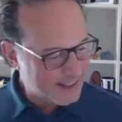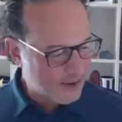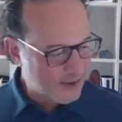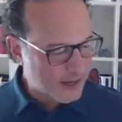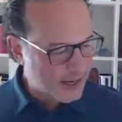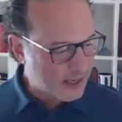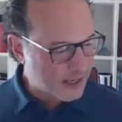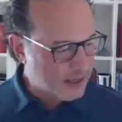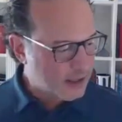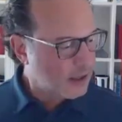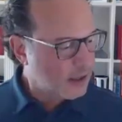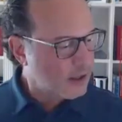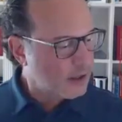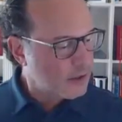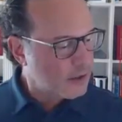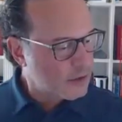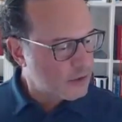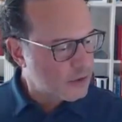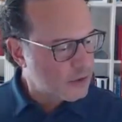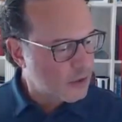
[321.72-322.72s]
great.
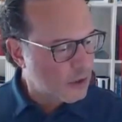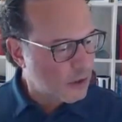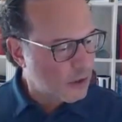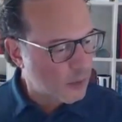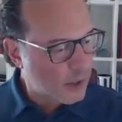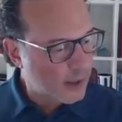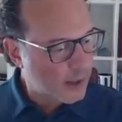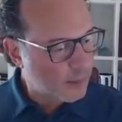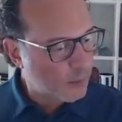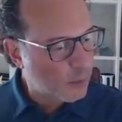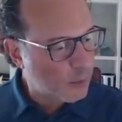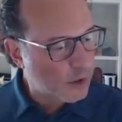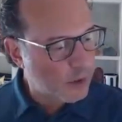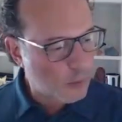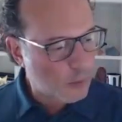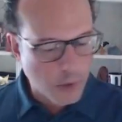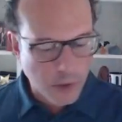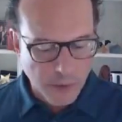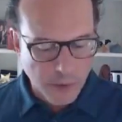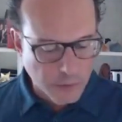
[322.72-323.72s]
So,
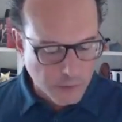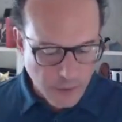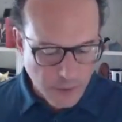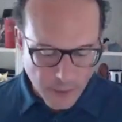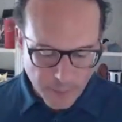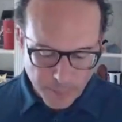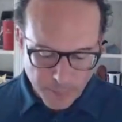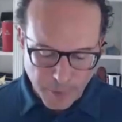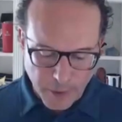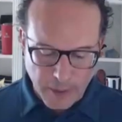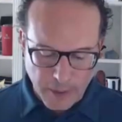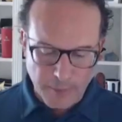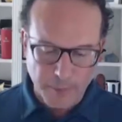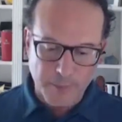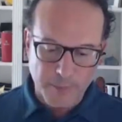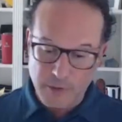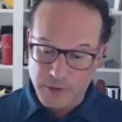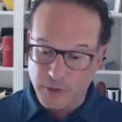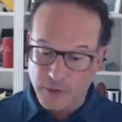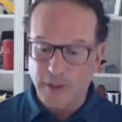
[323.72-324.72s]
what are the top
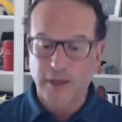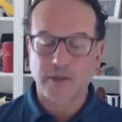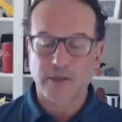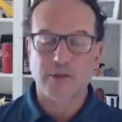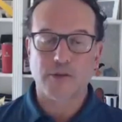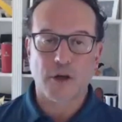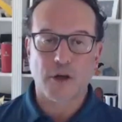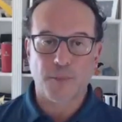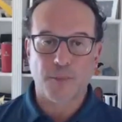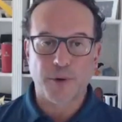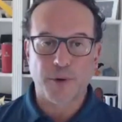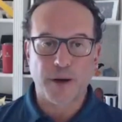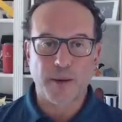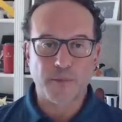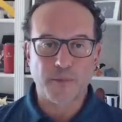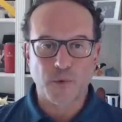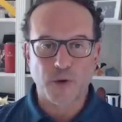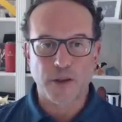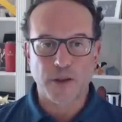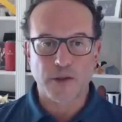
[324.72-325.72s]
problems you like to solve
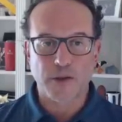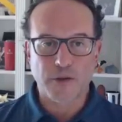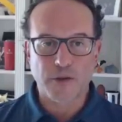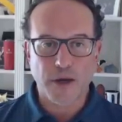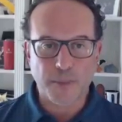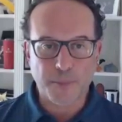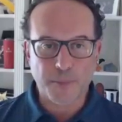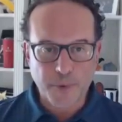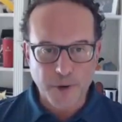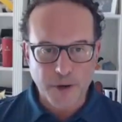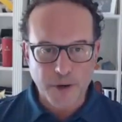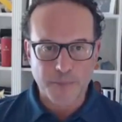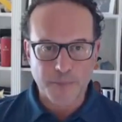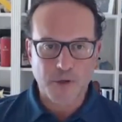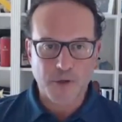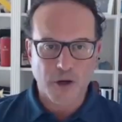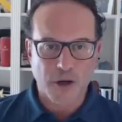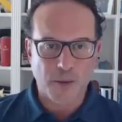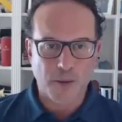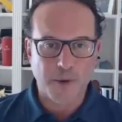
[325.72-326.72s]
problems? What are the top problems
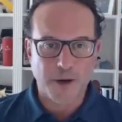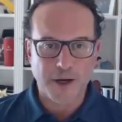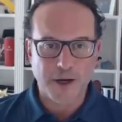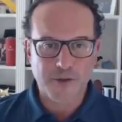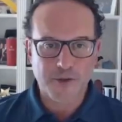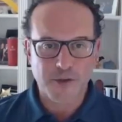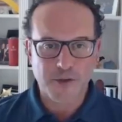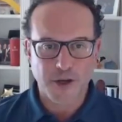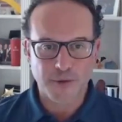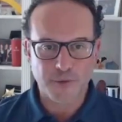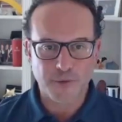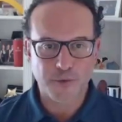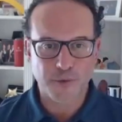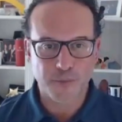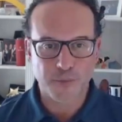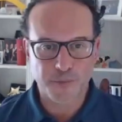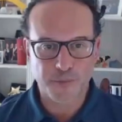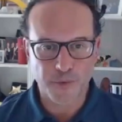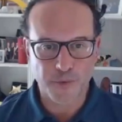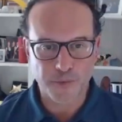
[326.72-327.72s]
Callbox solves
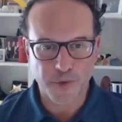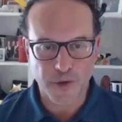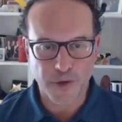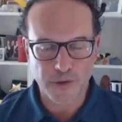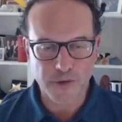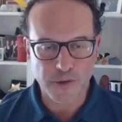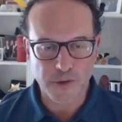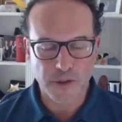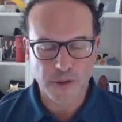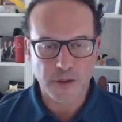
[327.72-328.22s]
for folks?